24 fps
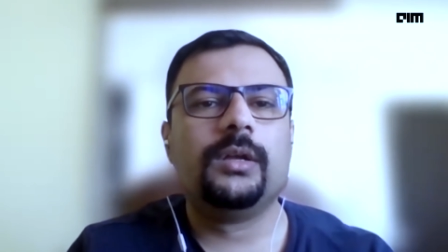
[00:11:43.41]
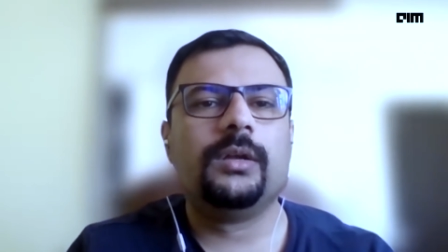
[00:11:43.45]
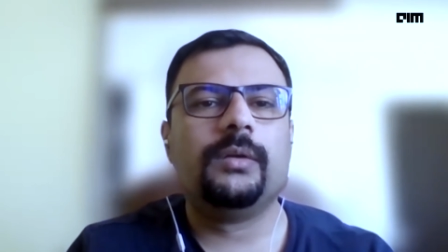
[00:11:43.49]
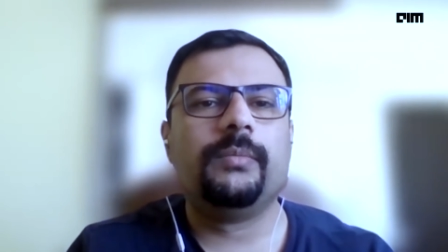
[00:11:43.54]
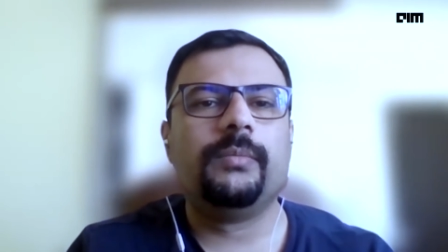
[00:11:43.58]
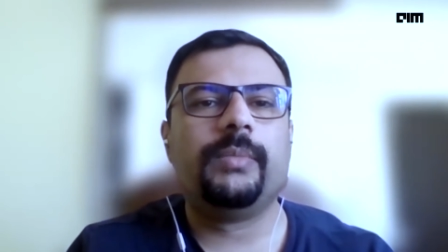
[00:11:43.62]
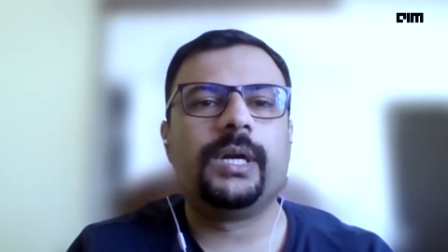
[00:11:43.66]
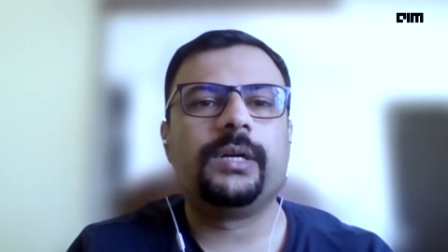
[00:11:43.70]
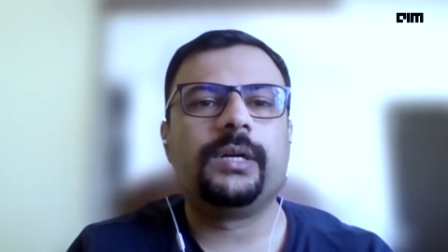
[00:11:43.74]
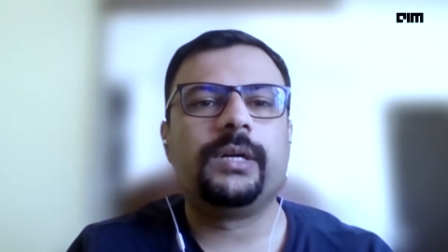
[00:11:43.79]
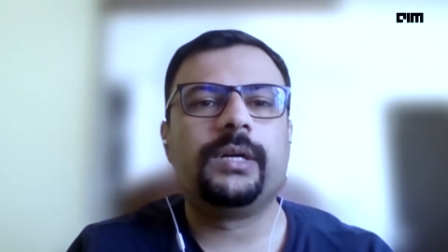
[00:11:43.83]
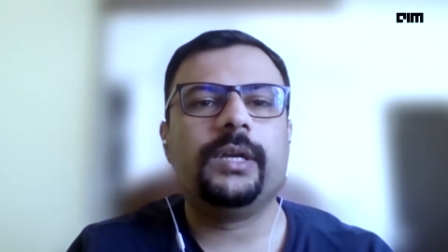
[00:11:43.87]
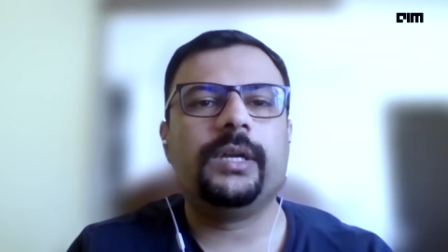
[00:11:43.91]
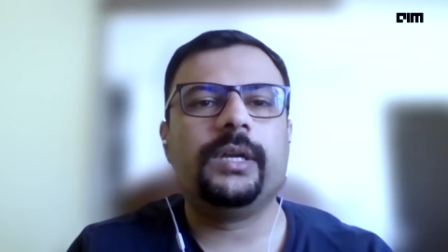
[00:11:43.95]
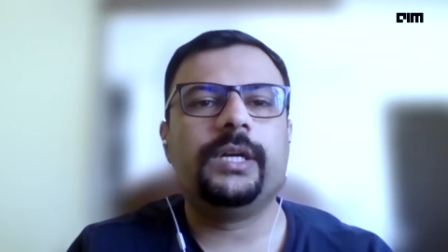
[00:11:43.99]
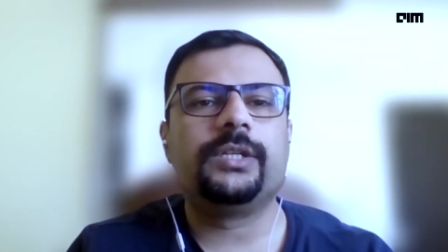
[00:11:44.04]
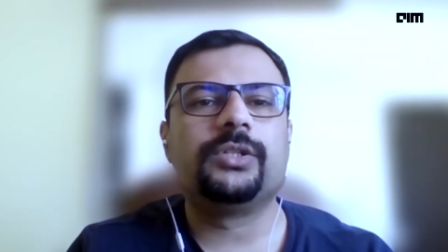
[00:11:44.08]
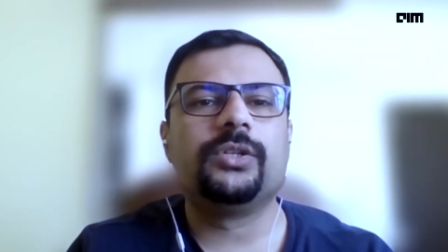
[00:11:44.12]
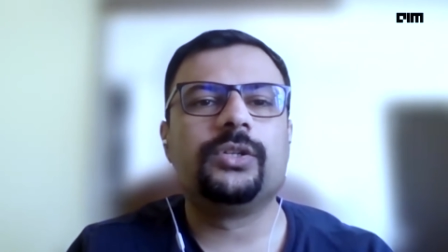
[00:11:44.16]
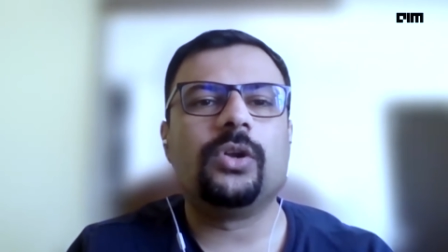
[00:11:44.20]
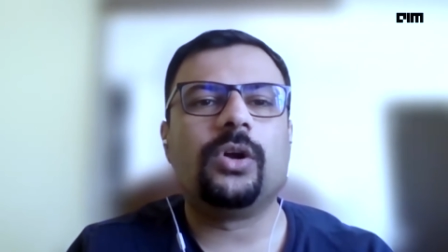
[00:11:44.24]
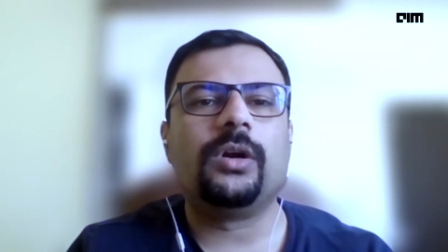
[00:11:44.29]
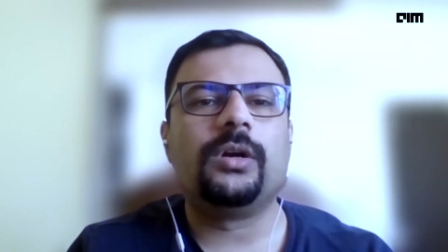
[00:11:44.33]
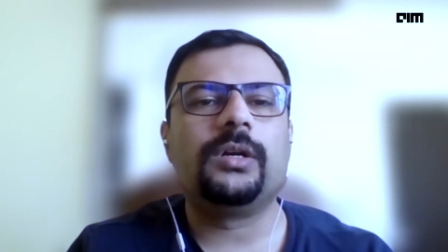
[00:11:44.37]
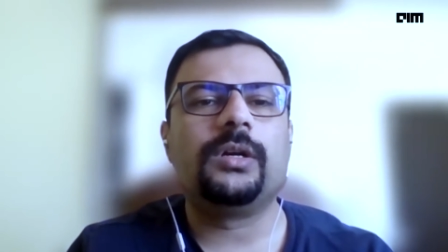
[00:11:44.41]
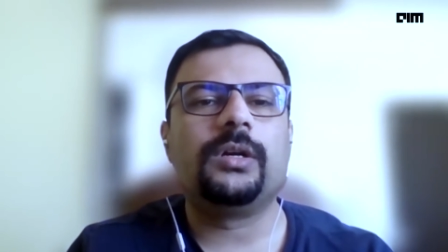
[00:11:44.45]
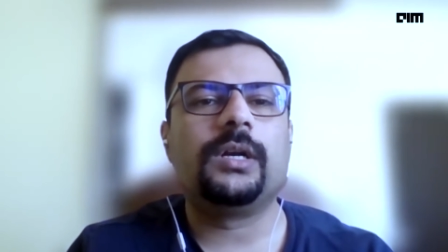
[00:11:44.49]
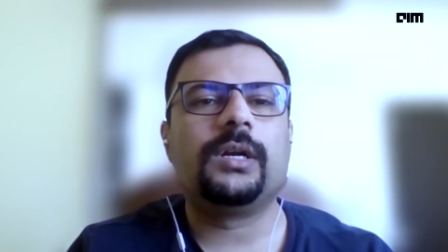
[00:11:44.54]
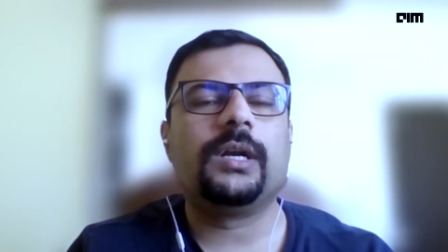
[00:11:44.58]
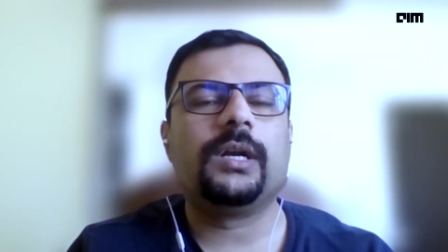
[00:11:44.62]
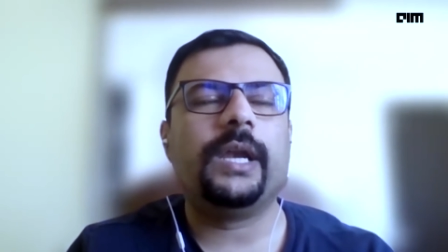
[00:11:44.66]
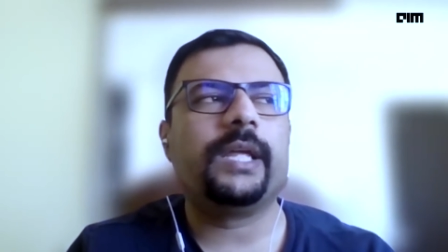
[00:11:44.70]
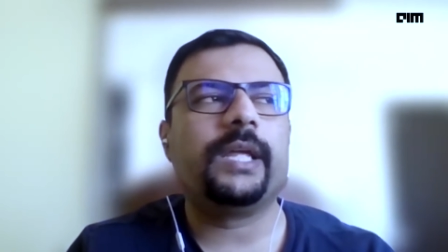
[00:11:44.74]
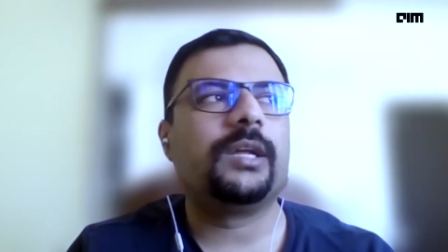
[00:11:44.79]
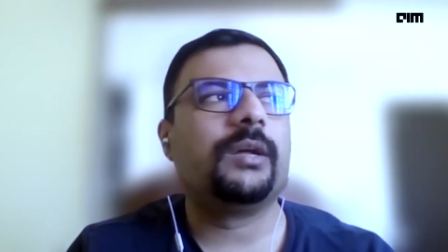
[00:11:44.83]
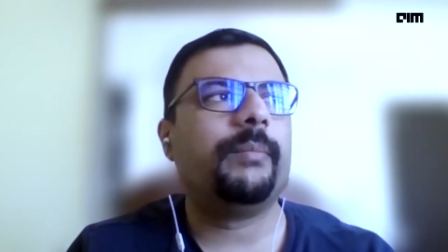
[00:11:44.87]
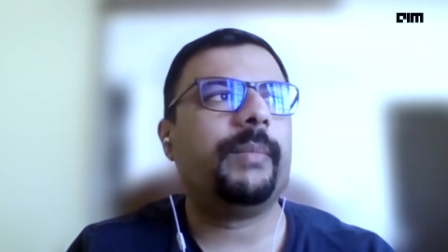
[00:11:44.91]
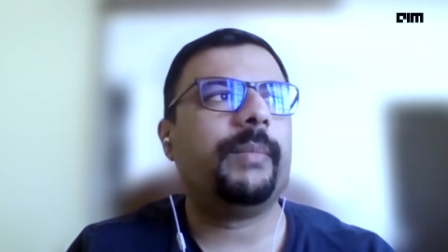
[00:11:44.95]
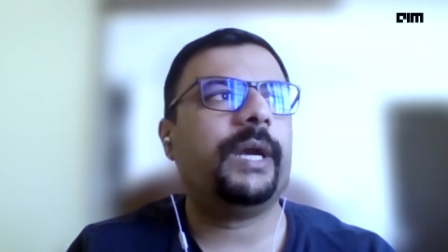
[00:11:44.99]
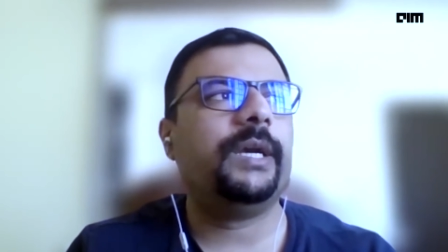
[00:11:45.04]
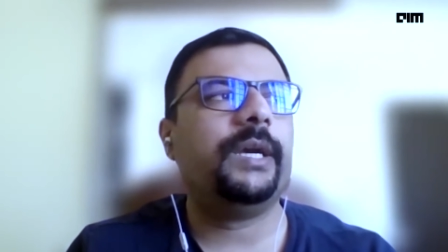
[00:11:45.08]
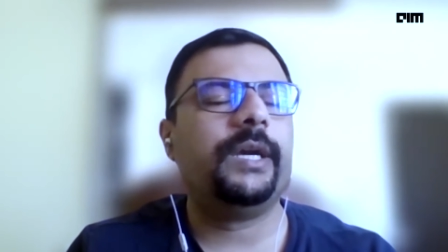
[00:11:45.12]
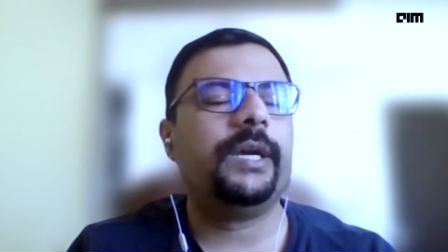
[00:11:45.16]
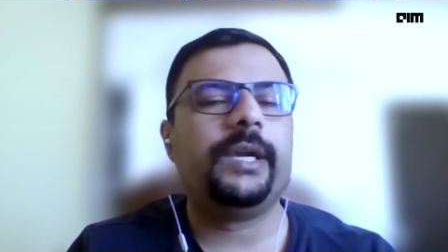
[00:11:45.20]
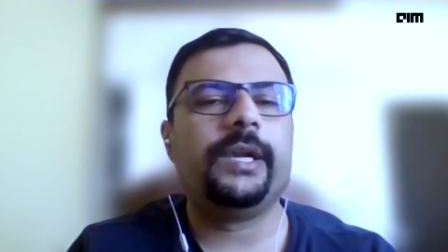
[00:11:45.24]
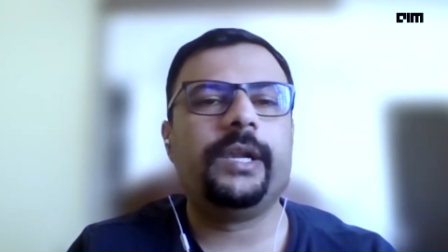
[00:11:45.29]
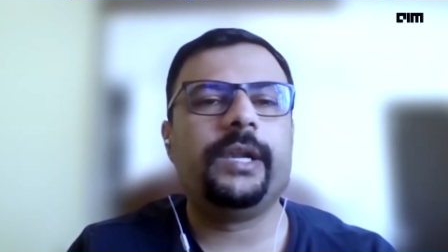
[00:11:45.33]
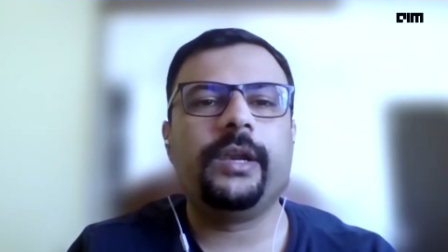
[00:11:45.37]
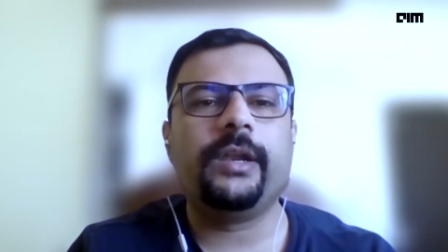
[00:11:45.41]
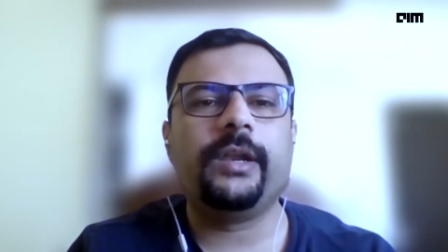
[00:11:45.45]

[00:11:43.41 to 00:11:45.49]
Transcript: but it's not like a mandatory